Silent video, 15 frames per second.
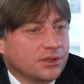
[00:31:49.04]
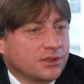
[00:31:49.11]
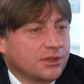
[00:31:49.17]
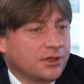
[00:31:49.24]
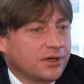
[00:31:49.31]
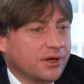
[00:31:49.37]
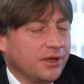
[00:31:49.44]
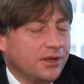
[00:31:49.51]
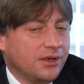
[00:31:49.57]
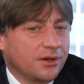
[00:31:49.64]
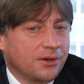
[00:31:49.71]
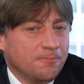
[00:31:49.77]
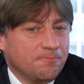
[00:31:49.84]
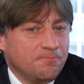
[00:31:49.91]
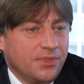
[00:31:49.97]
the
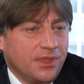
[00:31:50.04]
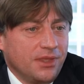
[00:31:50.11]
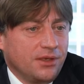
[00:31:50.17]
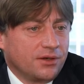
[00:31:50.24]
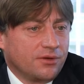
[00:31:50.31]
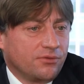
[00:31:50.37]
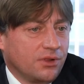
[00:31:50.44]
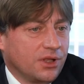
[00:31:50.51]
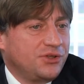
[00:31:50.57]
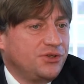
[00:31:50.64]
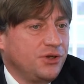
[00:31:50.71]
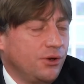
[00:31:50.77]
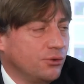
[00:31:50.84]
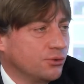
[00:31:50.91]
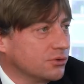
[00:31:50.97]
TVZ plant,
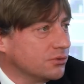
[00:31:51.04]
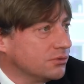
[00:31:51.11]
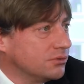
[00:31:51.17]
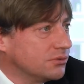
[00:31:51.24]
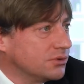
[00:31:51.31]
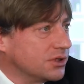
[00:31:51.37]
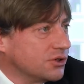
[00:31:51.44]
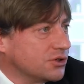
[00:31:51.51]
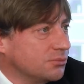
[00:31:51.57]
and